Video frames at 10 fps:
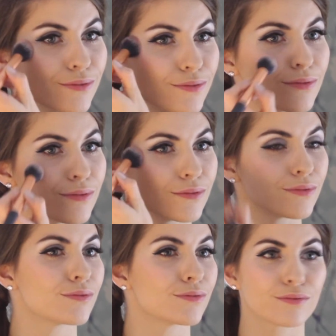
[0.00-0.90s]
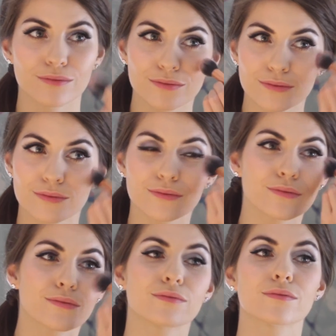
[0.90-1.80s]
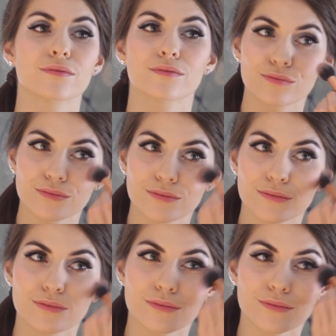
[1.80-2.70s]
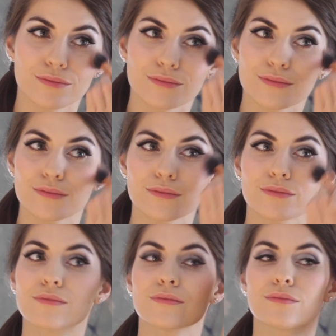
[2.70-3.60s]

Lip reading: I'm just going to use this really lightly on the tops of my cheeks.